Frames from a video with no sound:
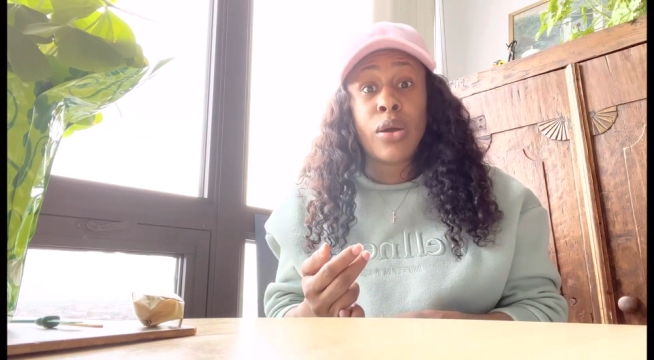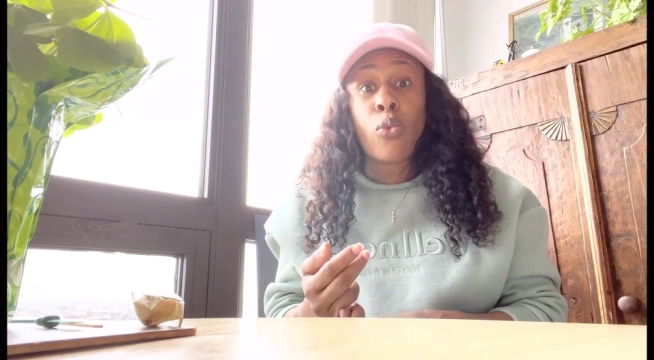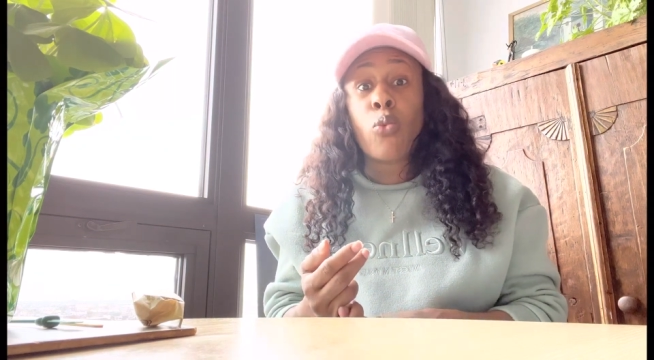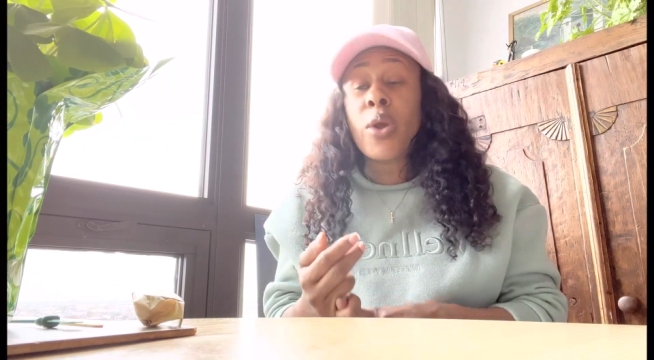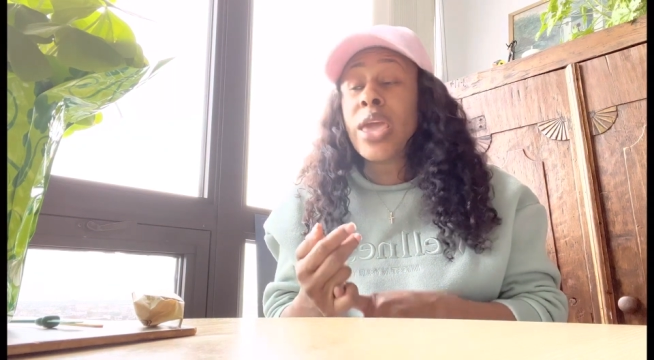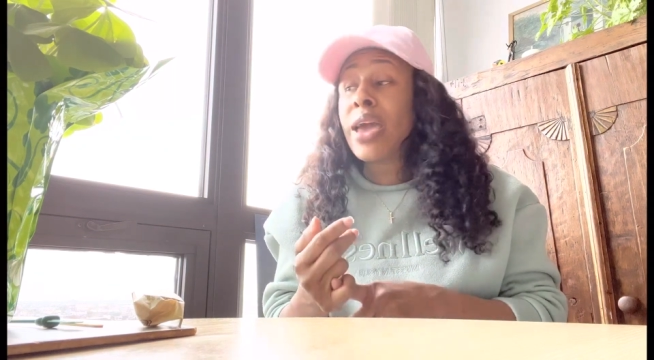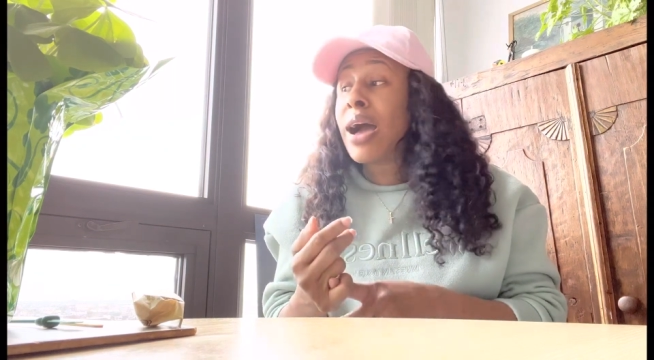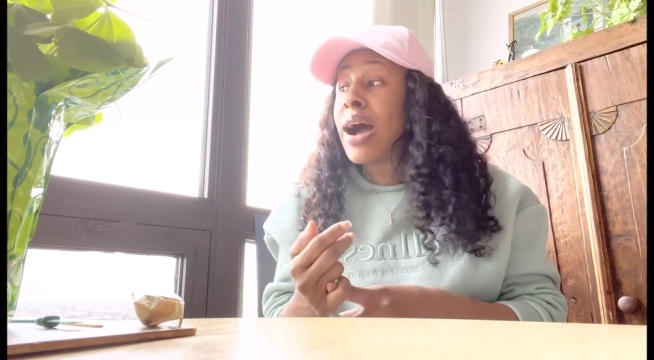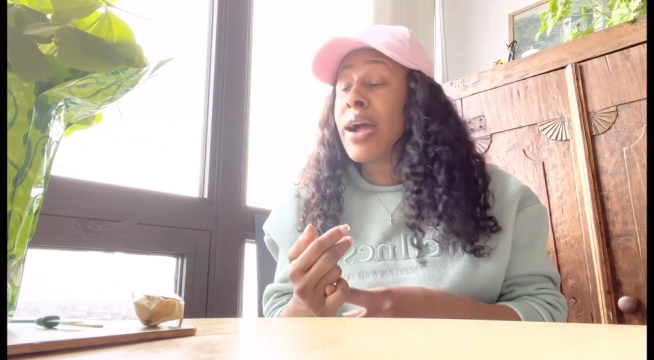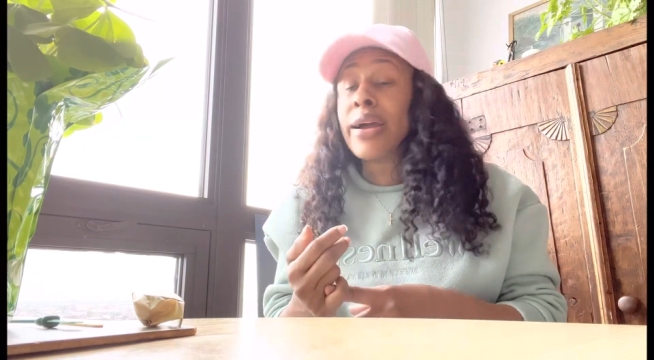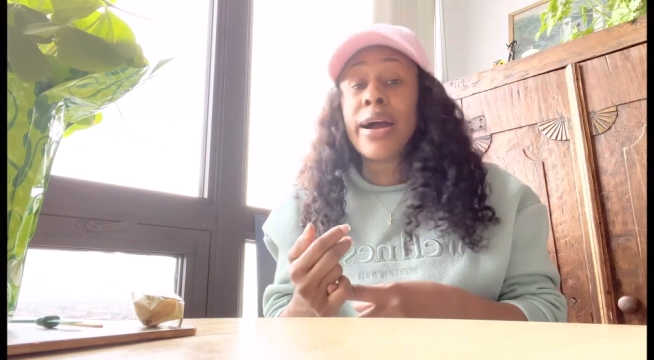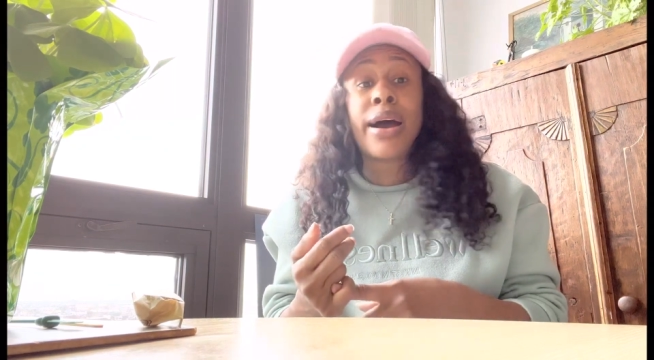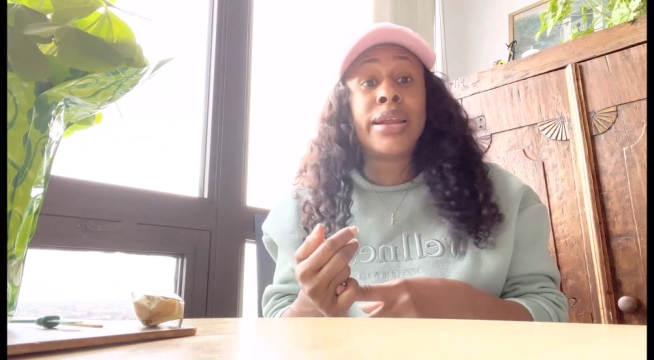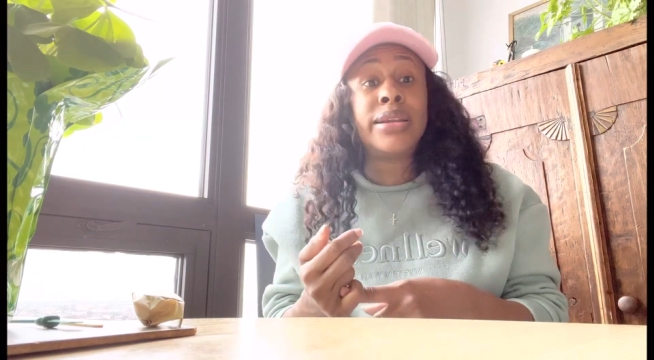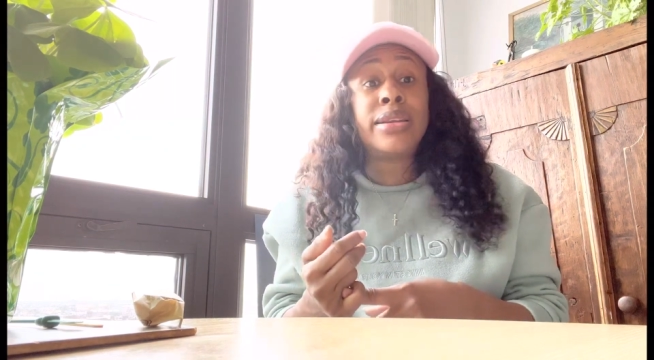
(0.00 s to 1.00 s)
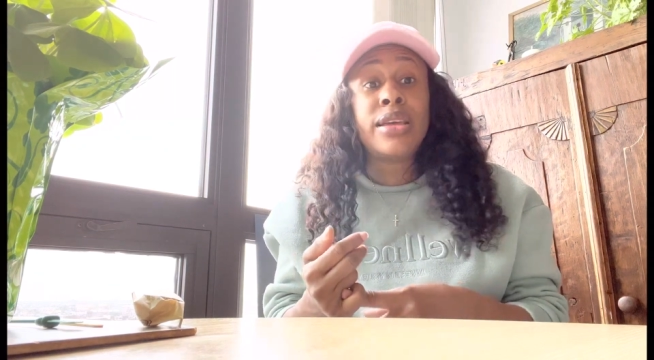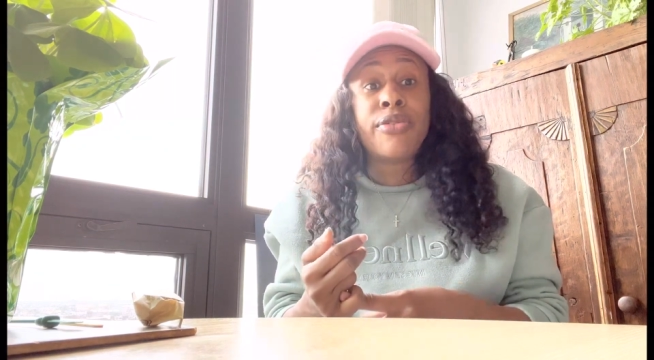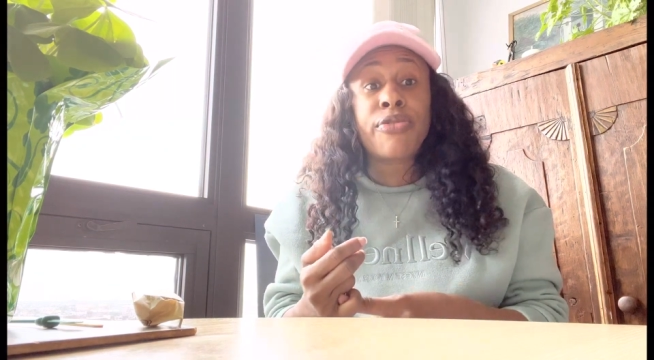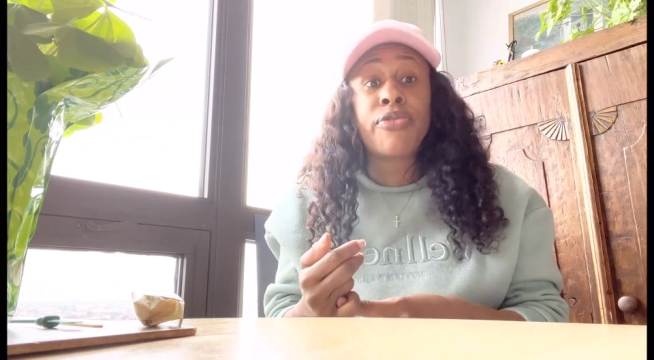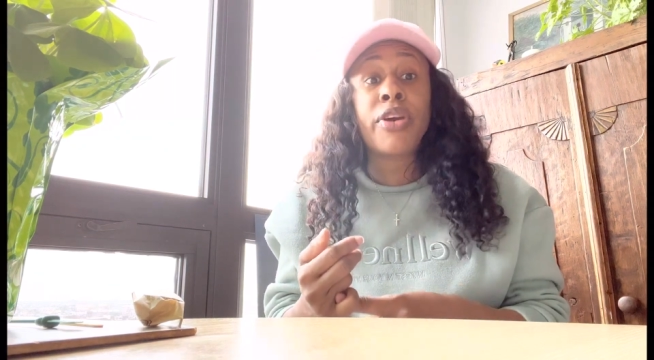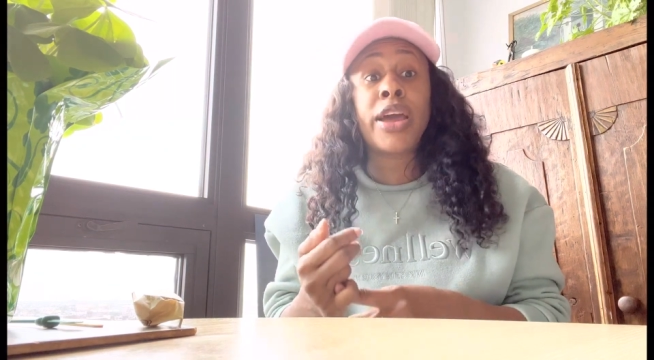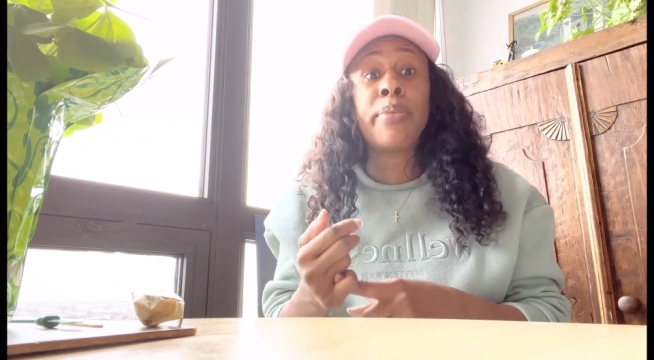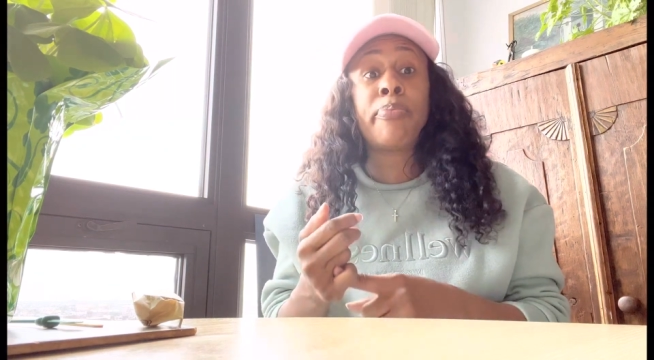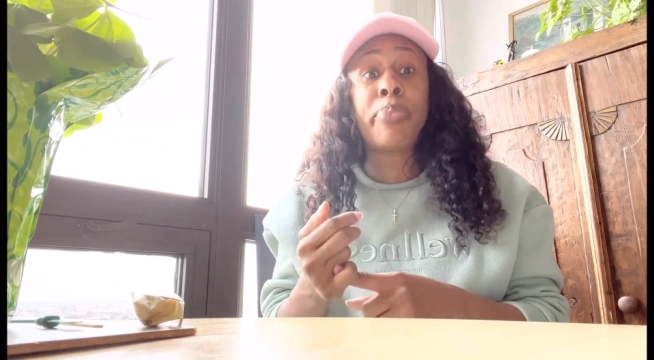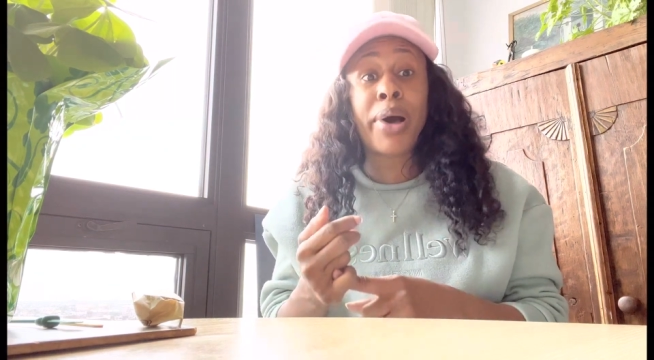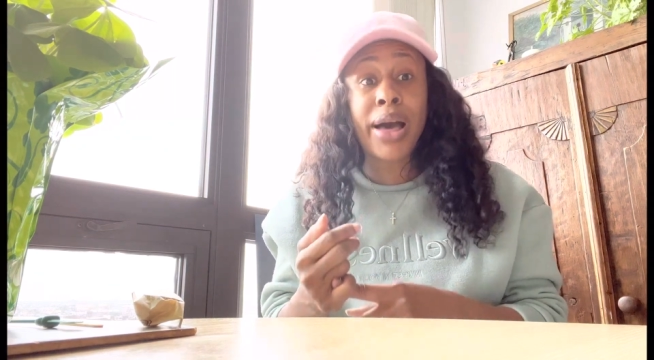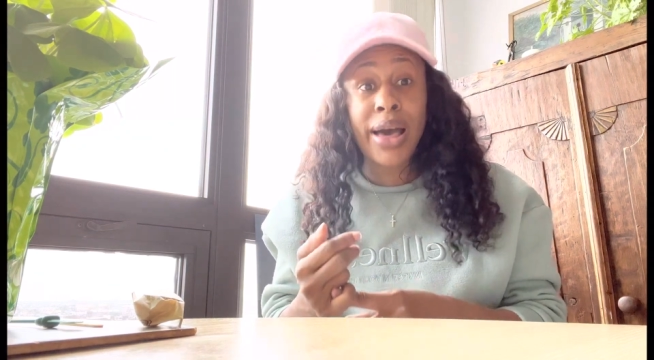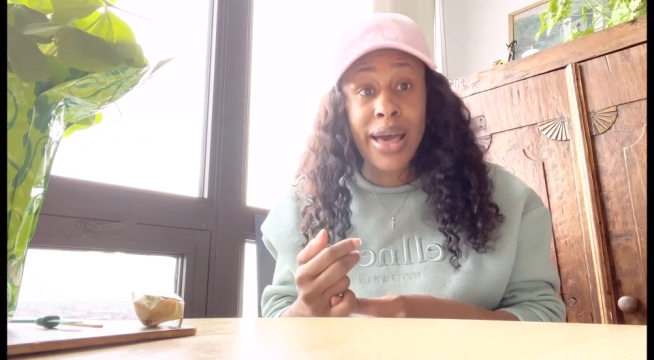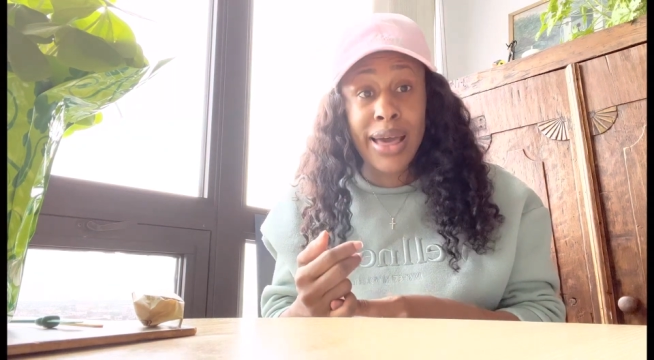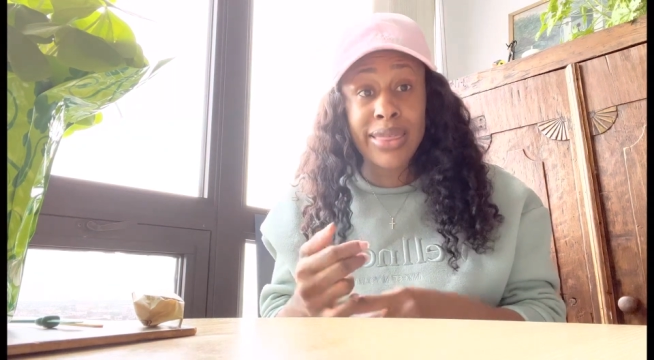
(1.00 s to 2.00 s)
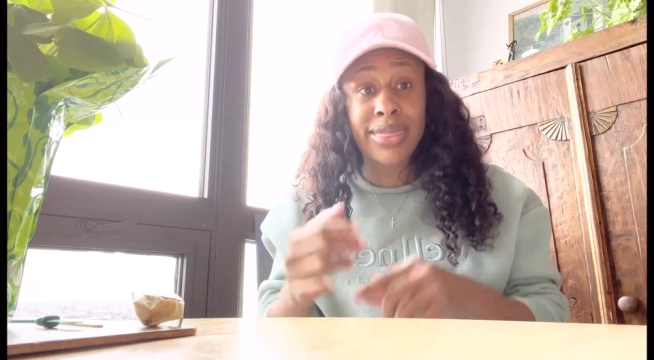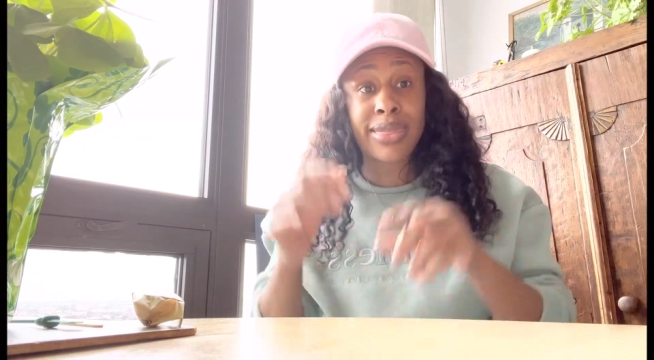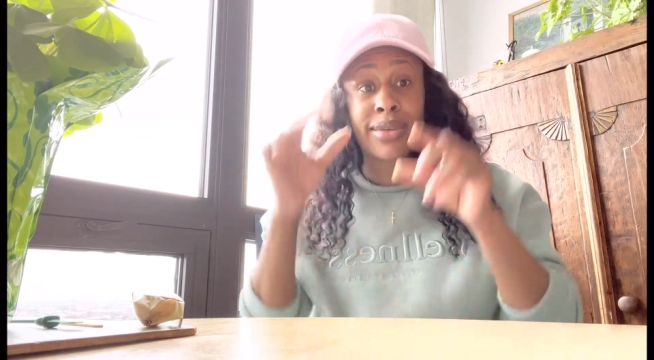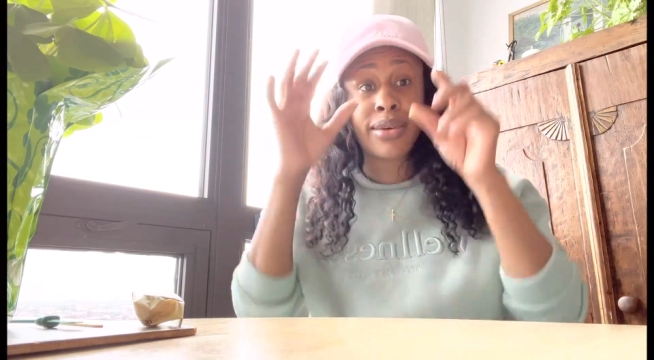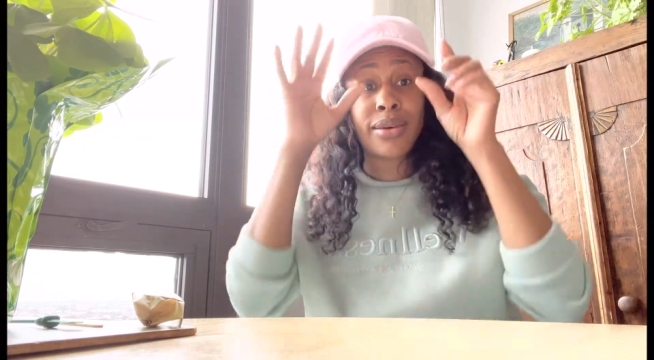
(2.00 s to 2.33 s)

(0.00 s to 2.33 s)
We are on different path.